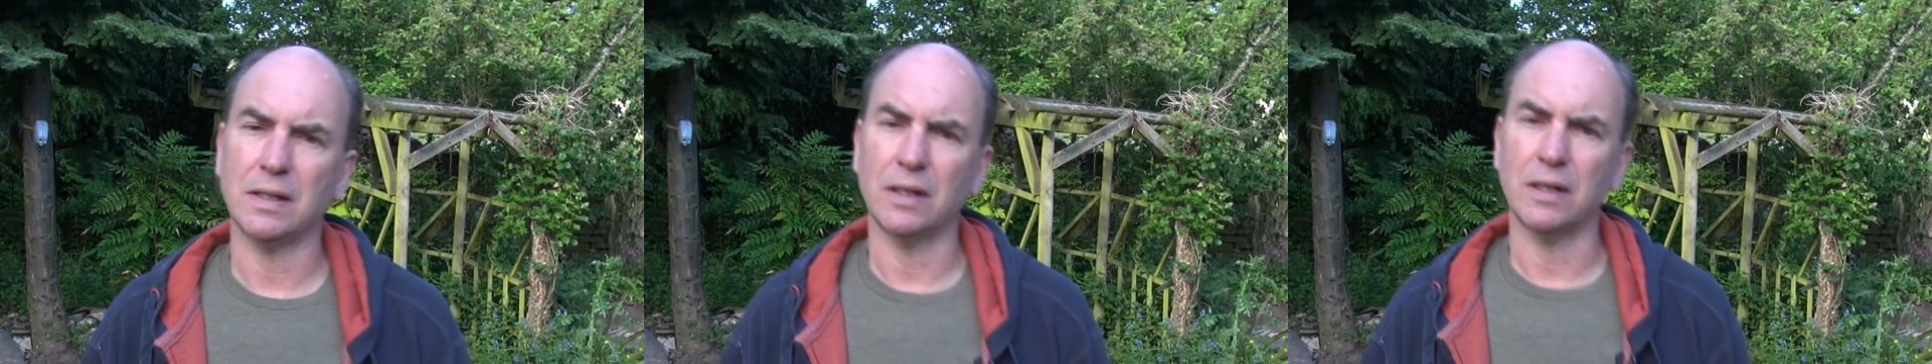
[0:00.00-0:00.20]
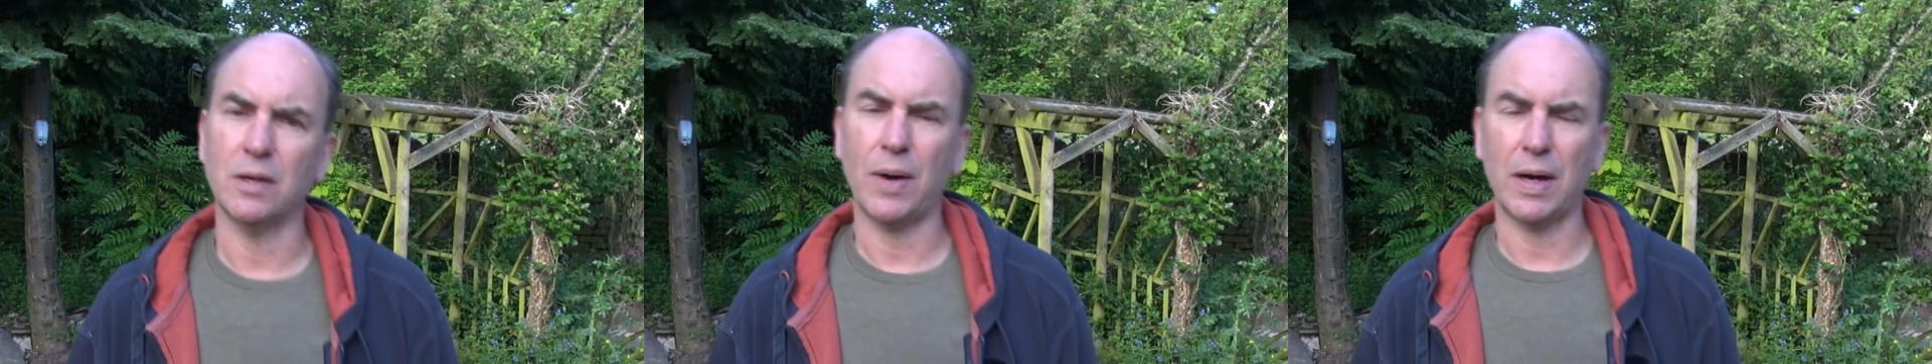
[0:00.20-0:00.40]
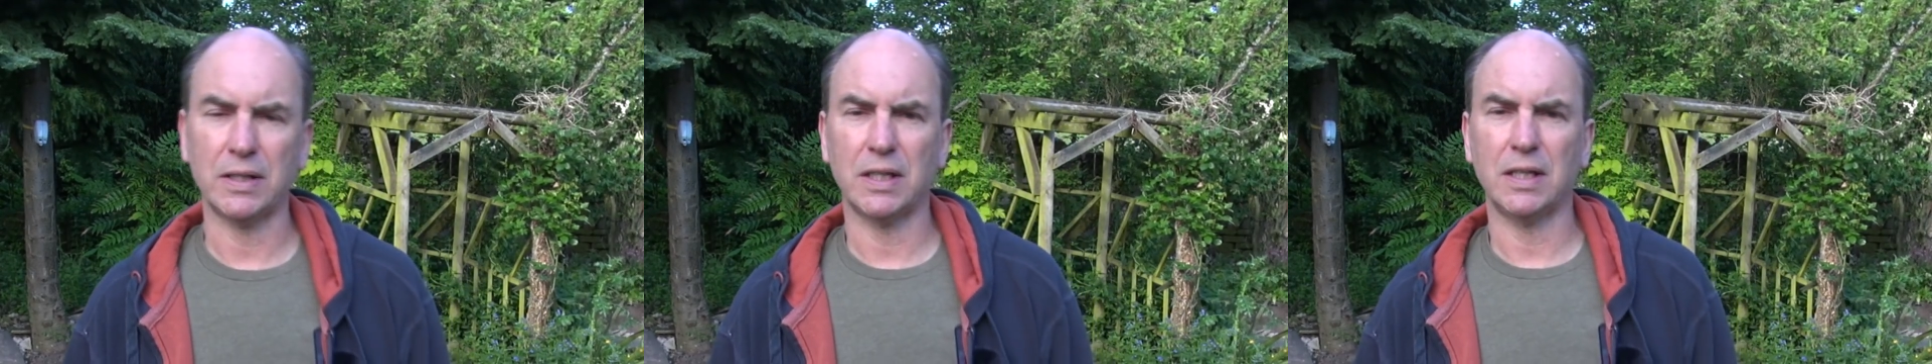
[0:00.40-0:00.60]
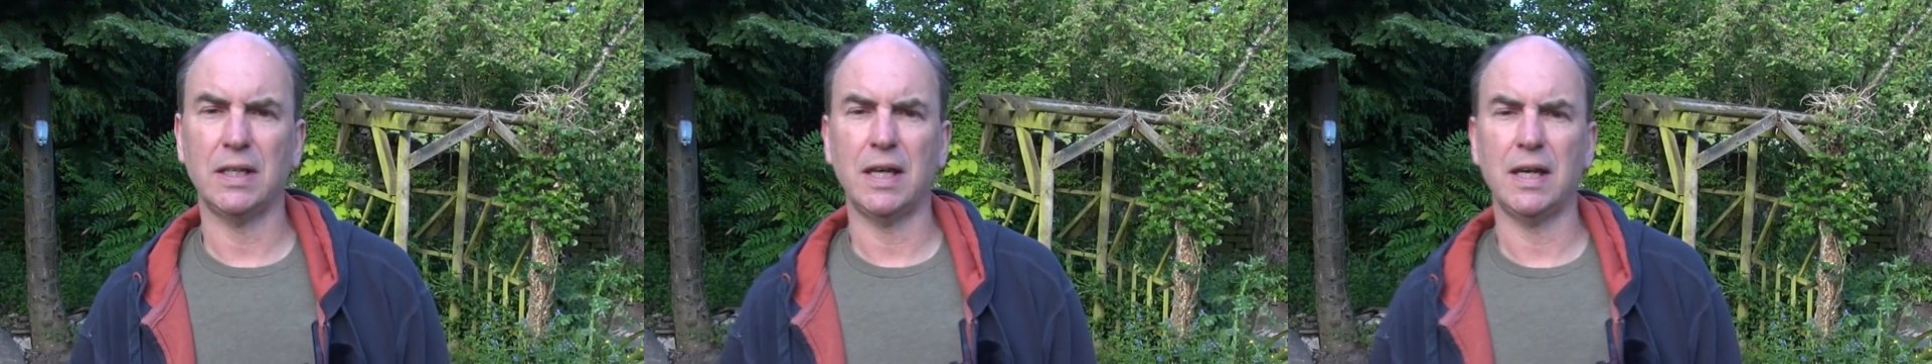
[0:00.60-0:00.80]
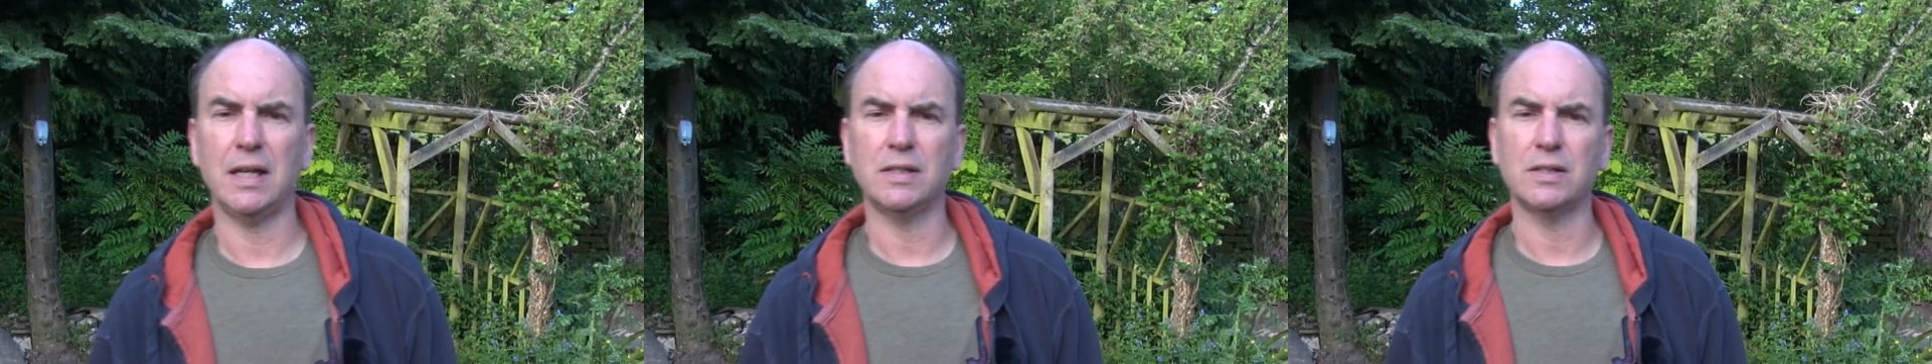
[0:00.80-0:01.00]
that you actually
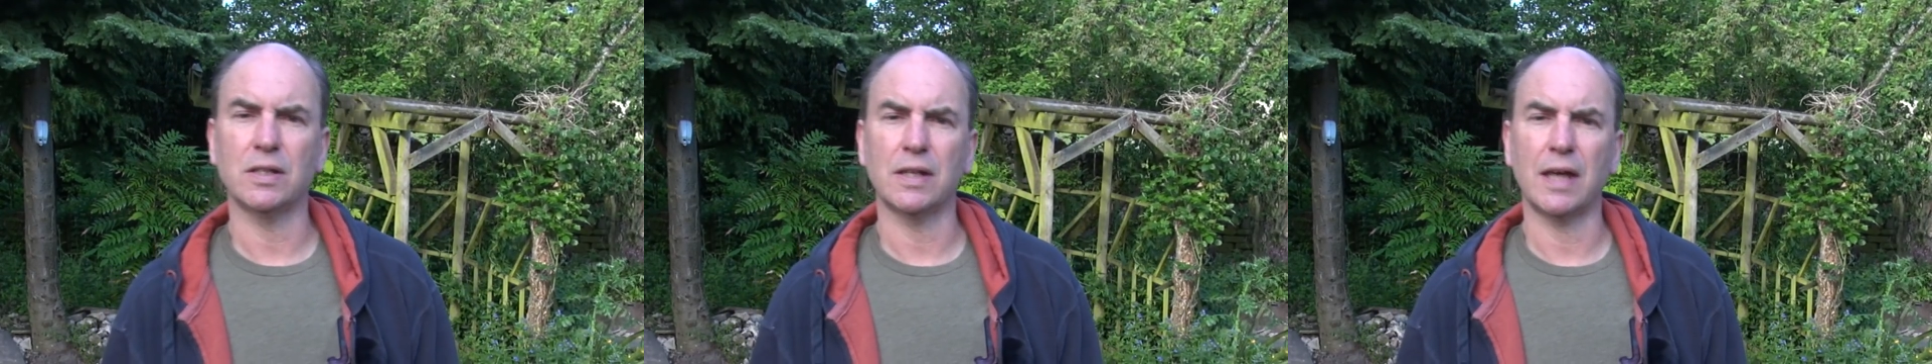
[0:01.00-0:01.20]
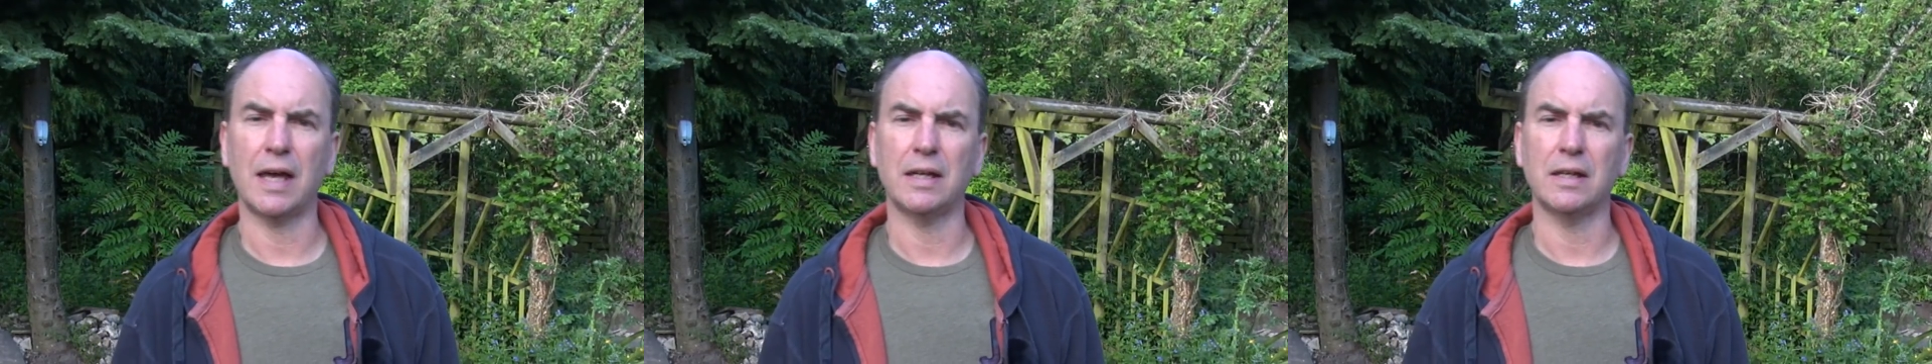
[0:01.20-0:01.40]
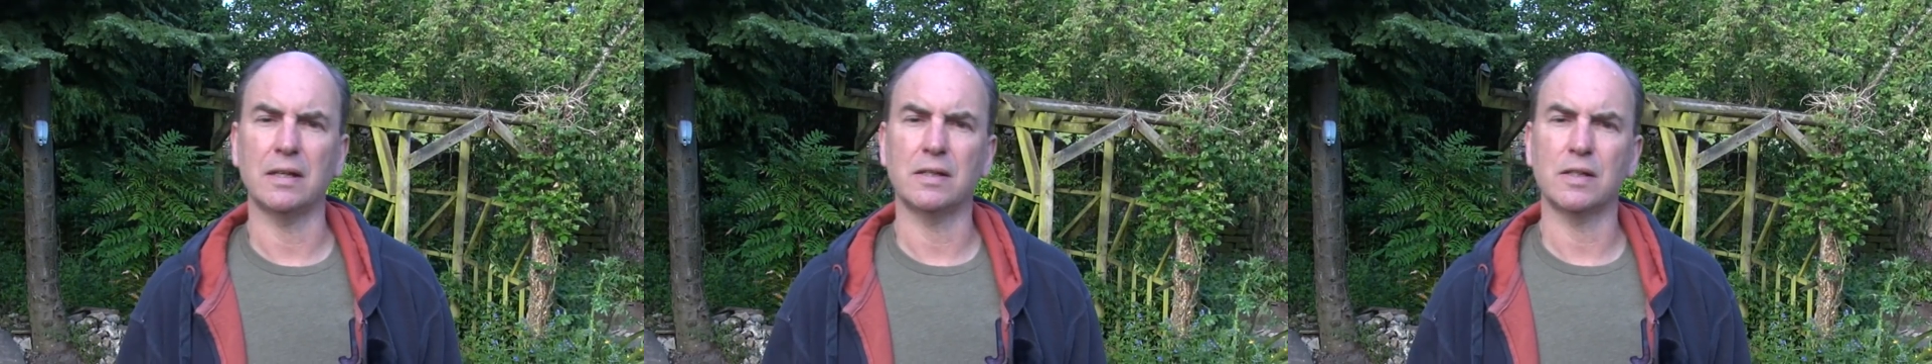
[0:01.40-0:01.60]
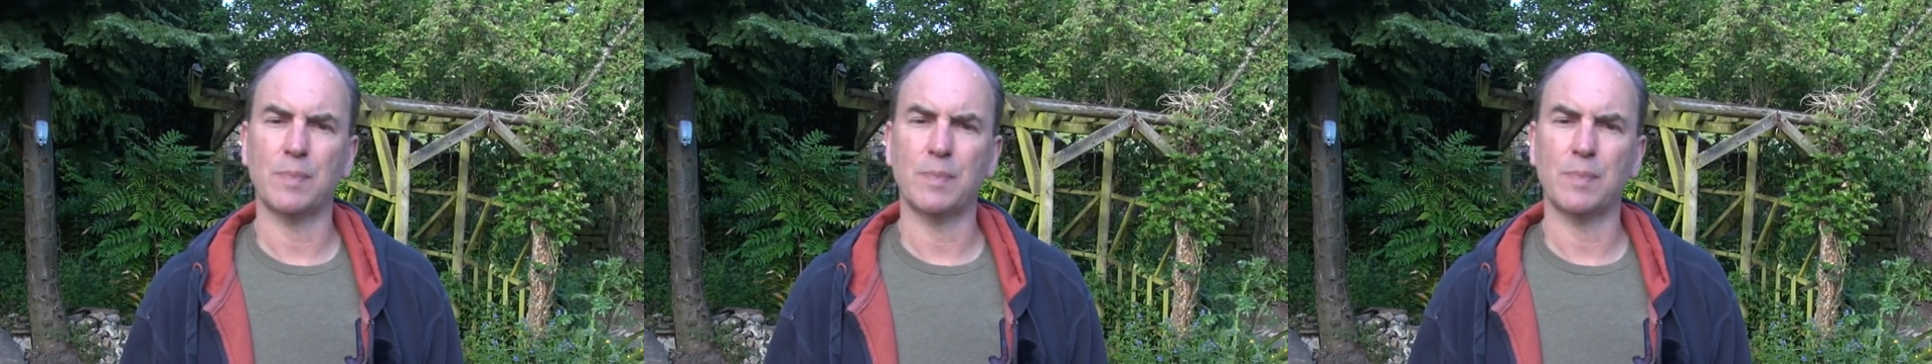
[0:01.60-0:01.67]
need to then